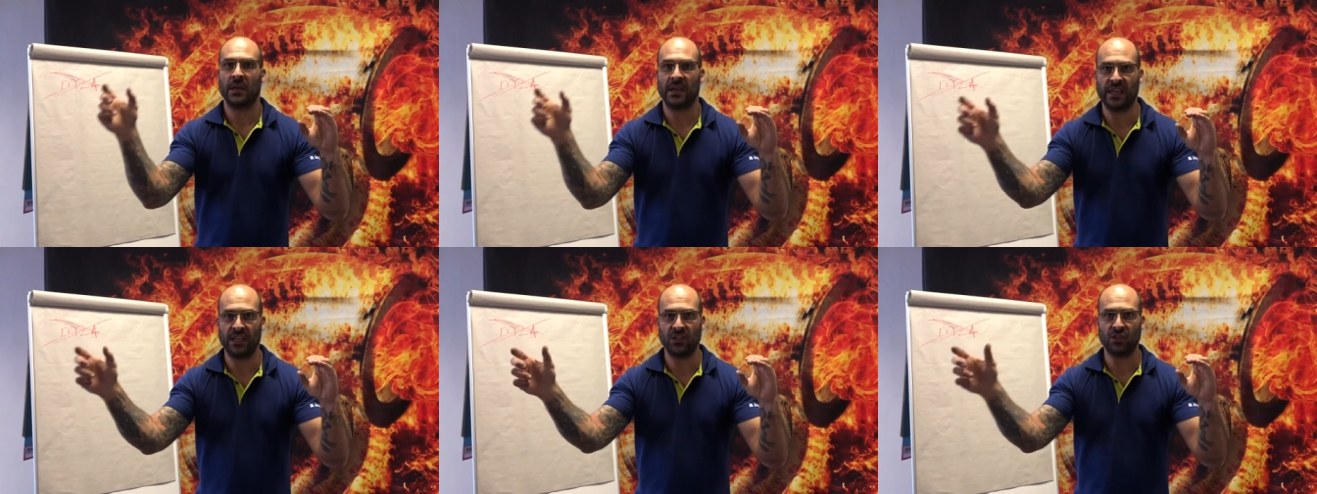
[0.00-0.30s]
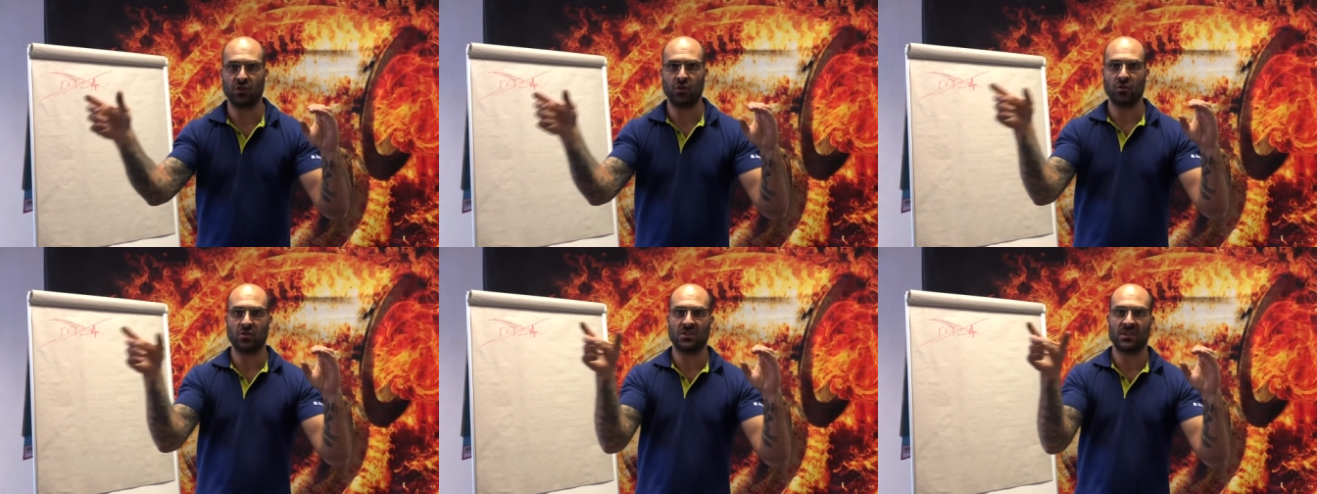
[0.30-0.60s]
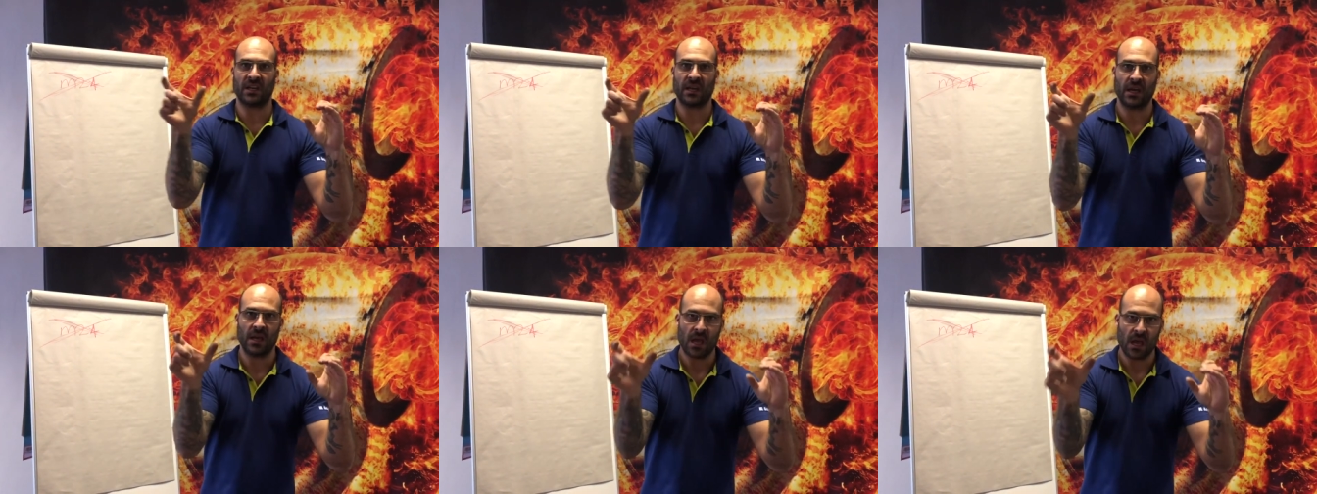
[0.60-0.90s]

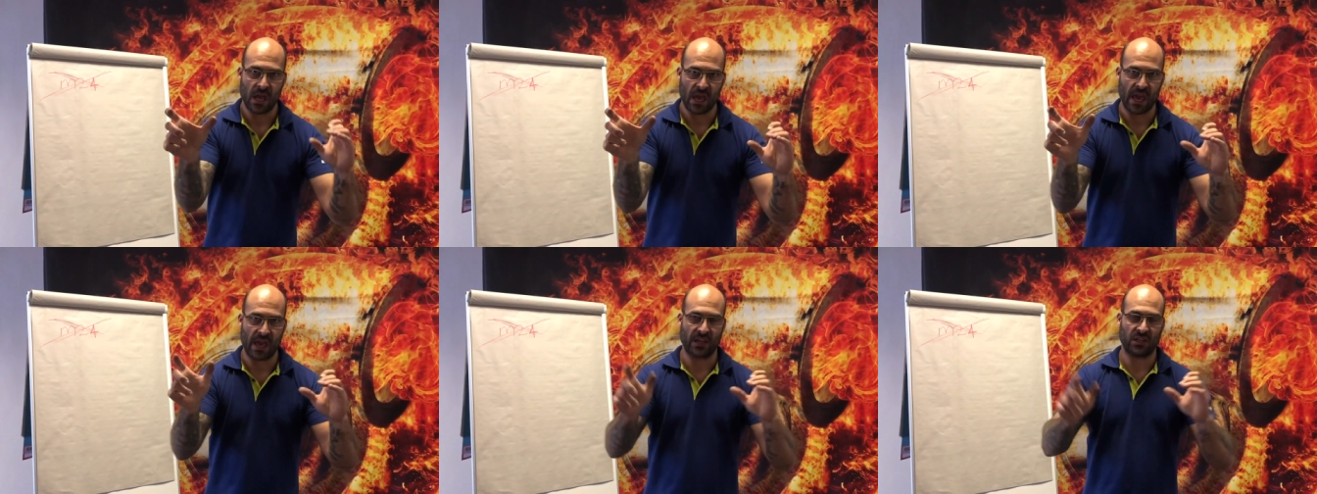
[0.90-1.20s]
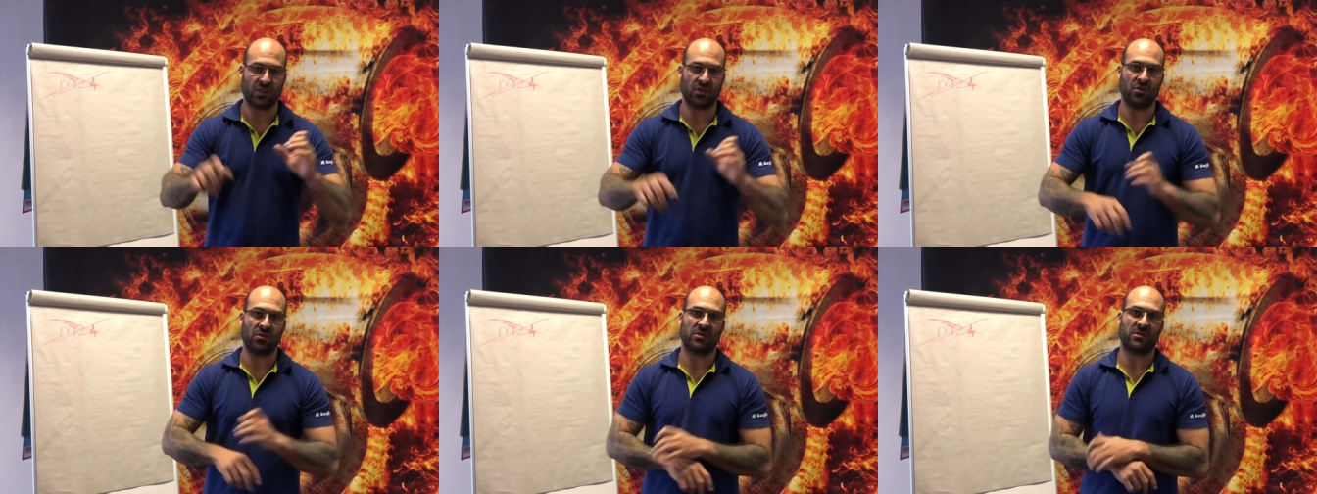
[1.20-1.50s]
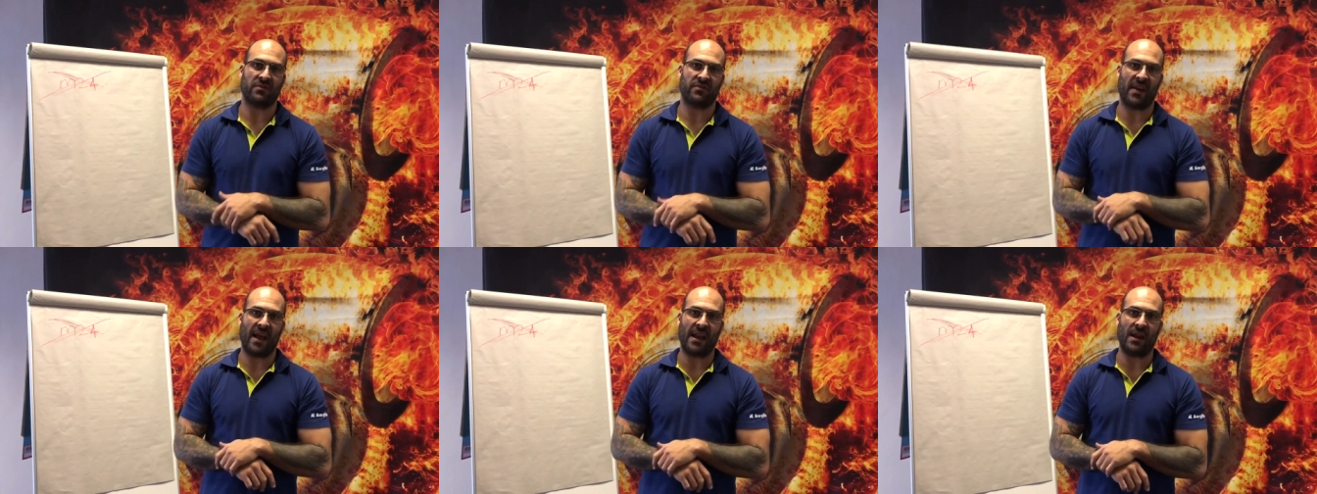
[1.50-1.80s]
inducer,
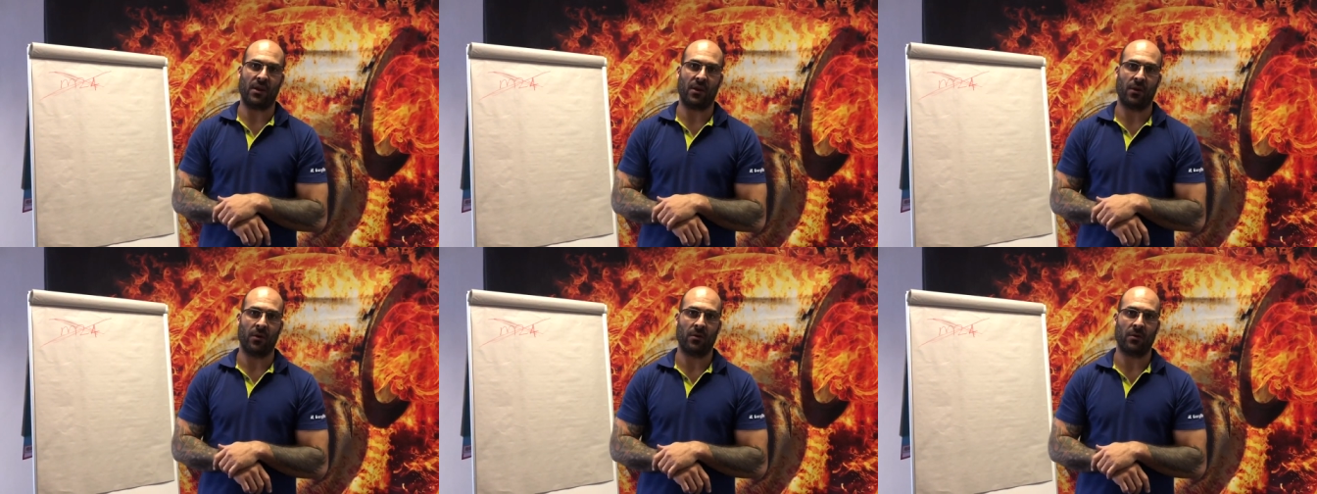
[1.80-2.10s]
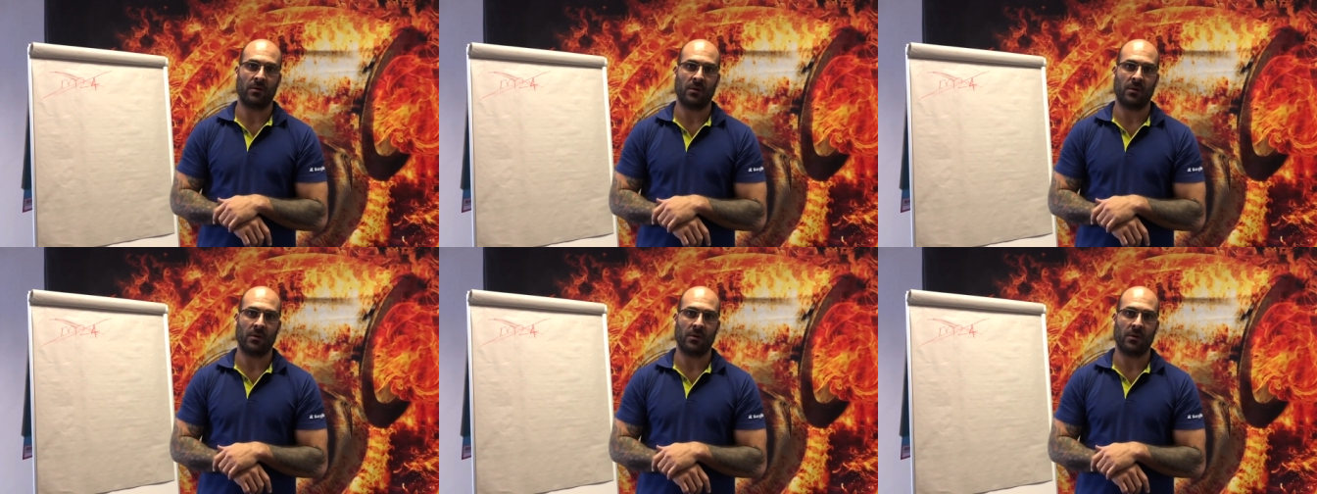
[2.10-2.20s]
exducer value.